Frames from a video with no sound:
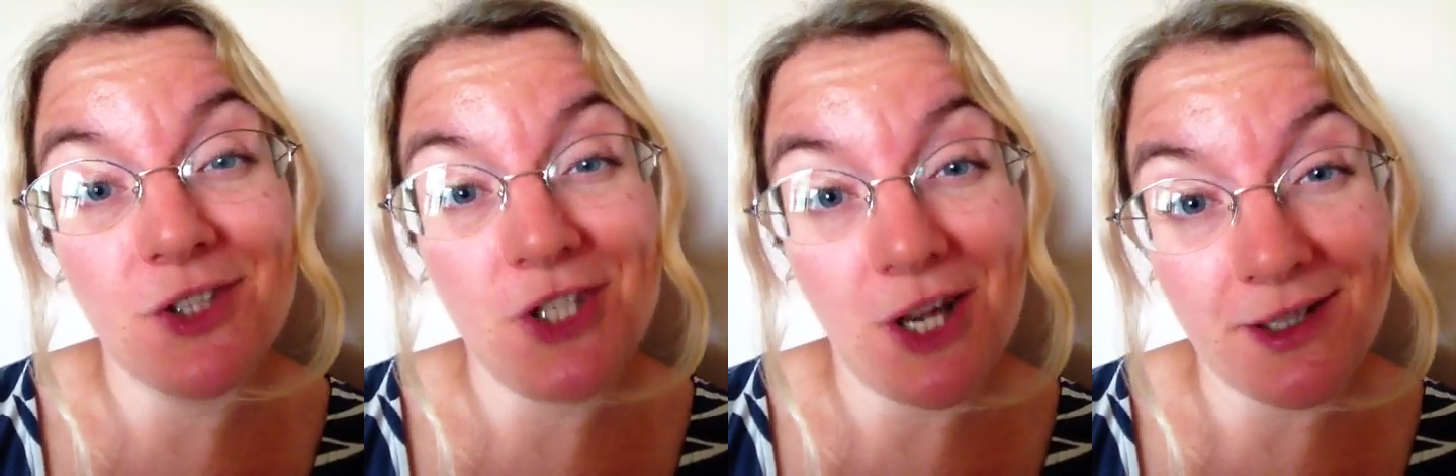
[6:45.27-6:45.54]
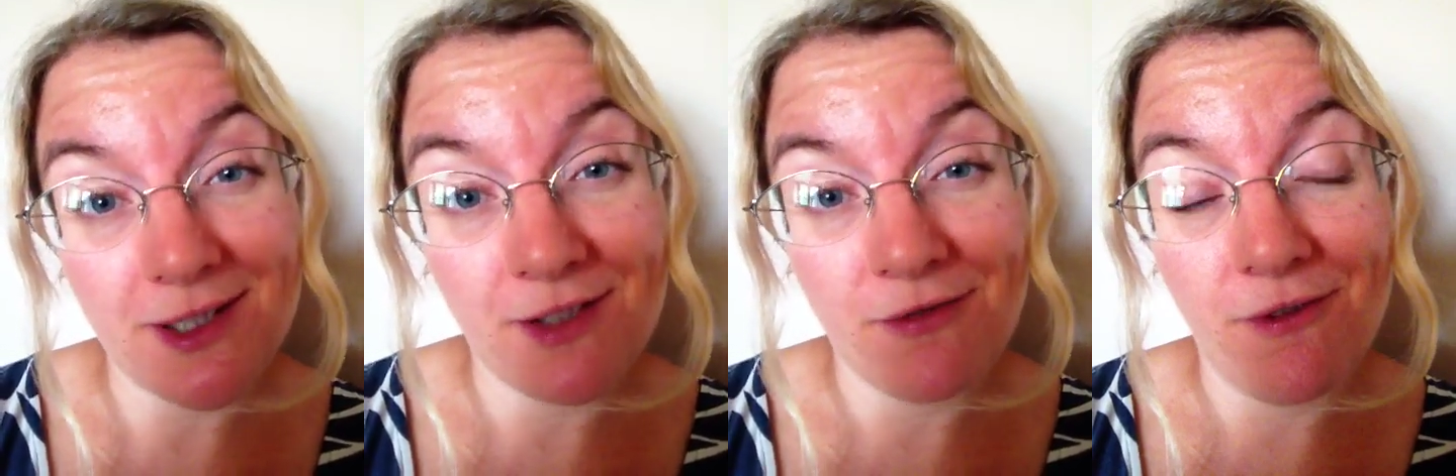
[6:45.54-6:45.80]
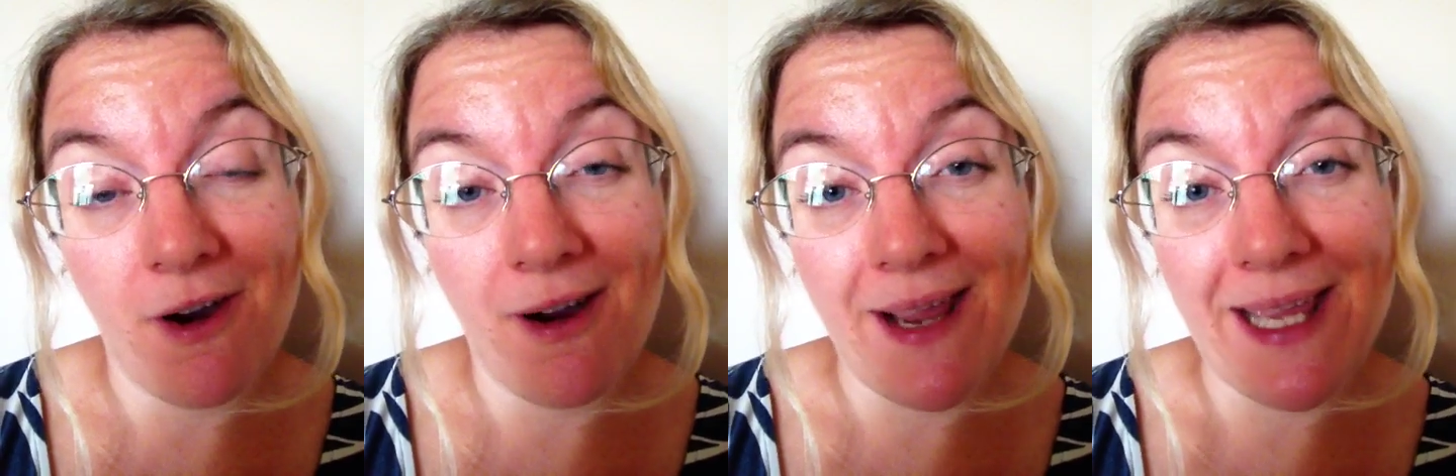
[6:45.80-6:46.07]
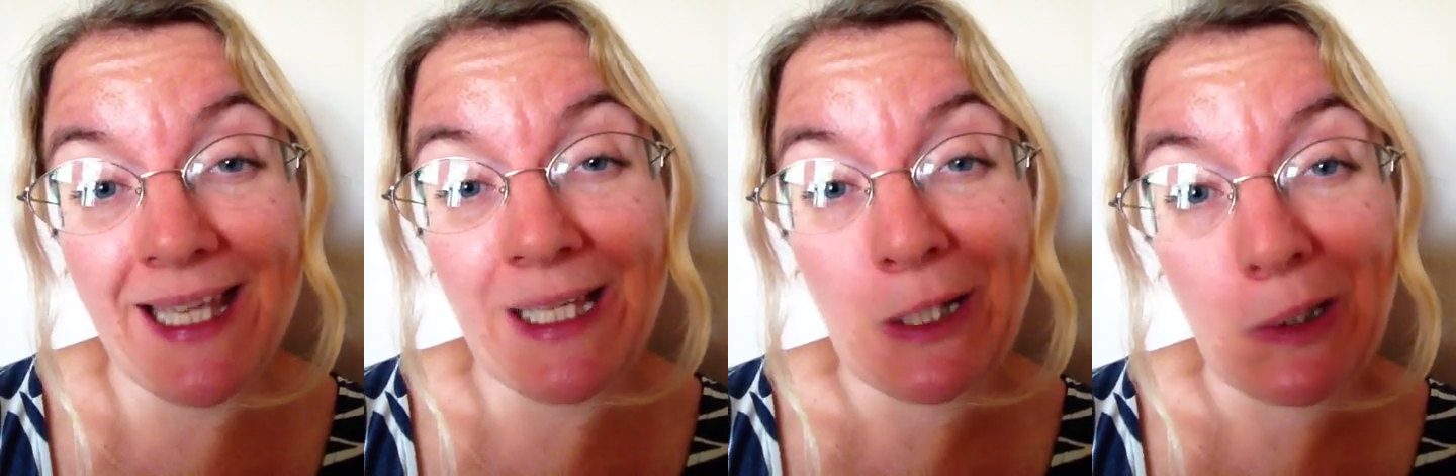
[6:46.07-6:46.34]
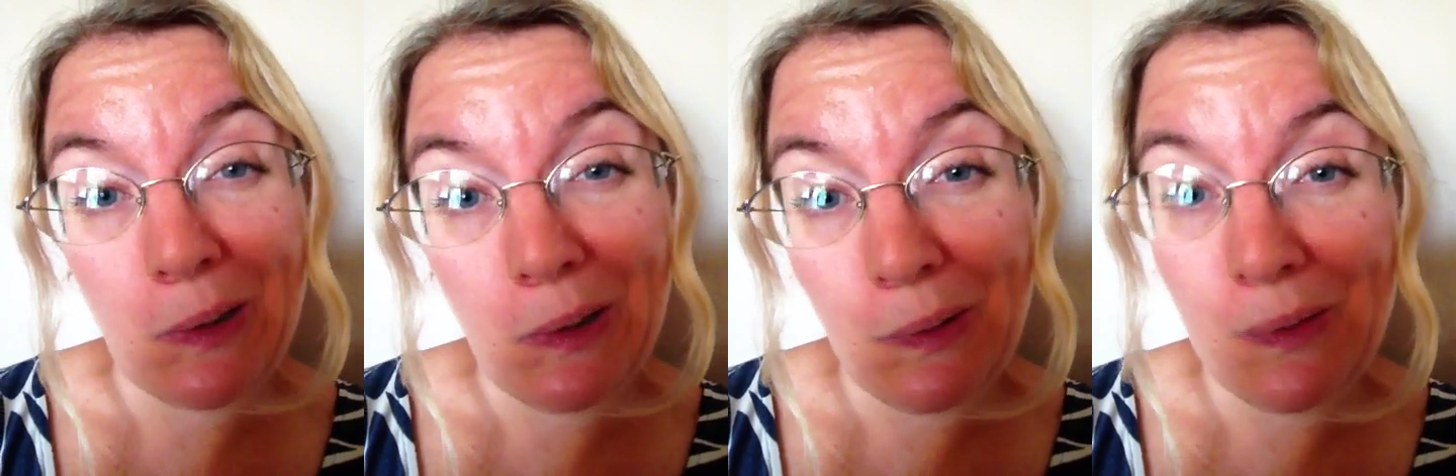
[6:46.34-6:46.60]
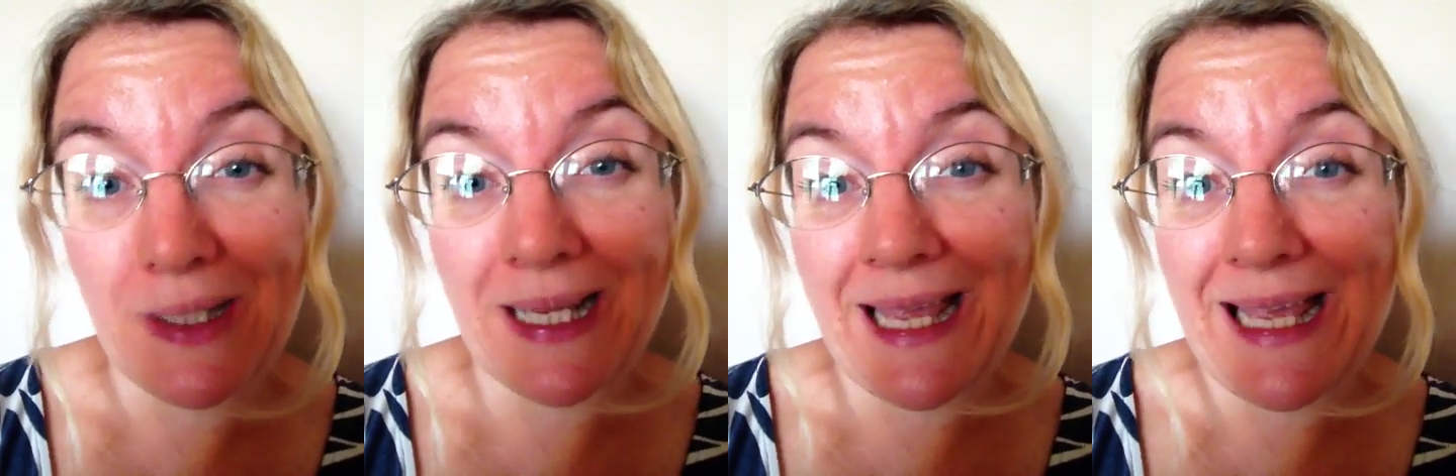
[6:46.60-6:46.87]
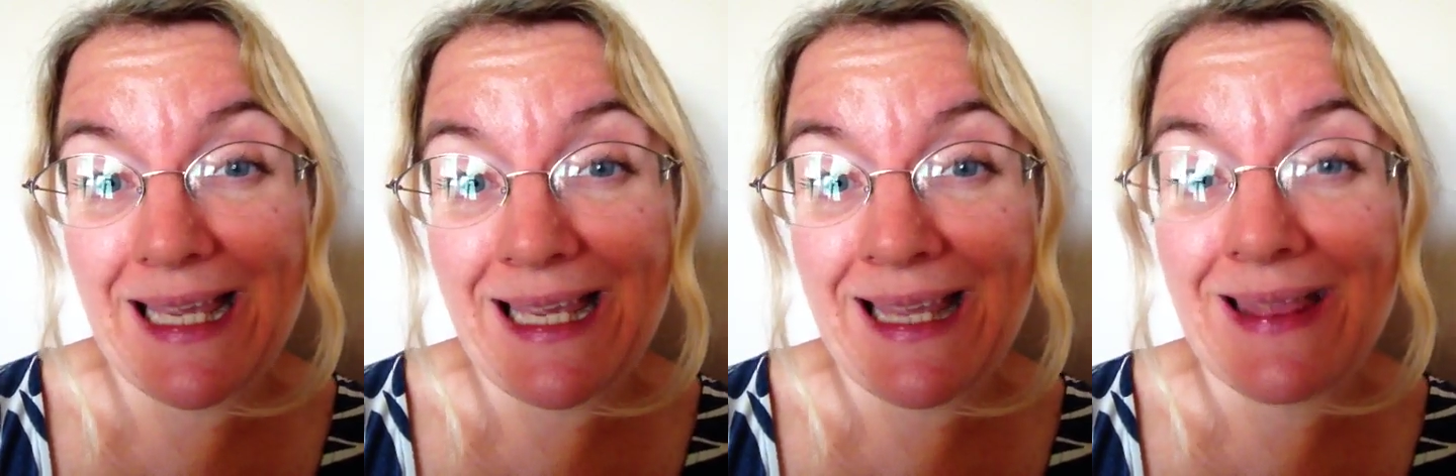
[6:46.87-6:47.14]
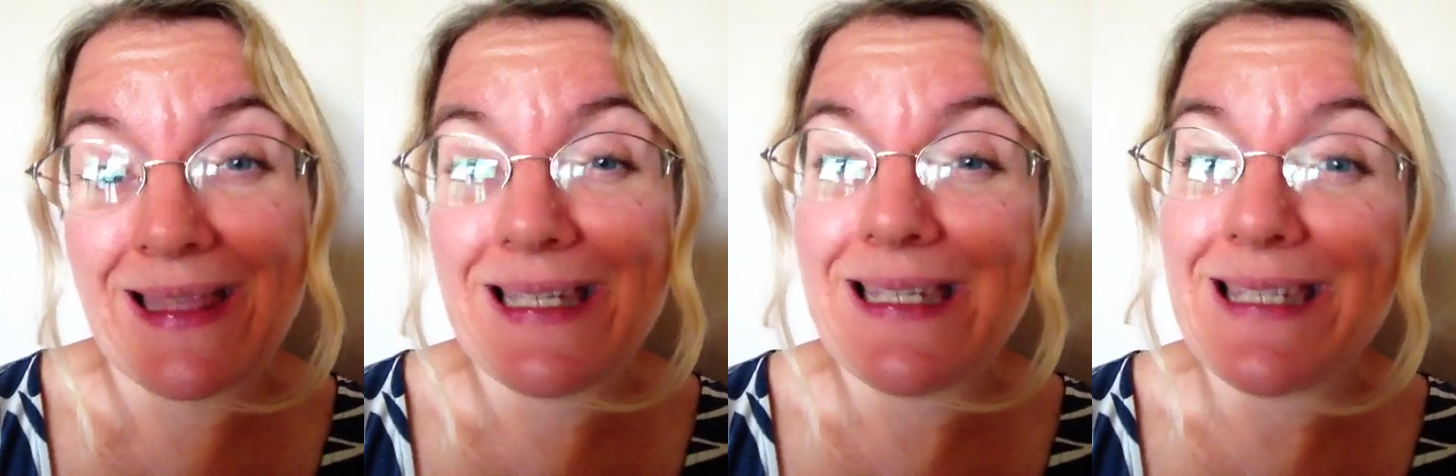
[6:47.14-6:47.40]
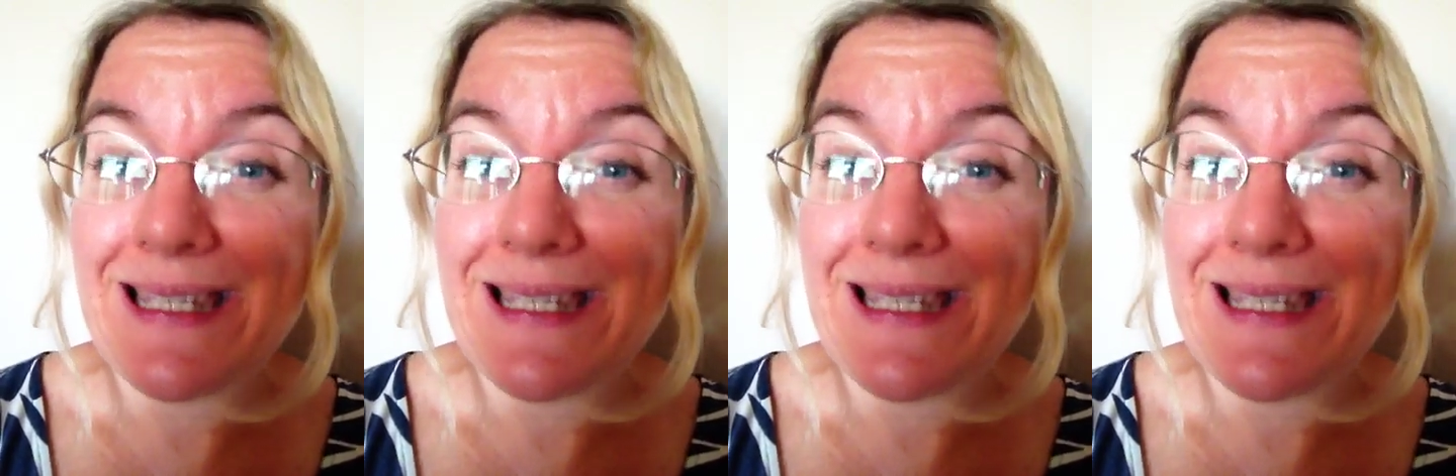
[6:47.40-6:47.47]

justify including it in the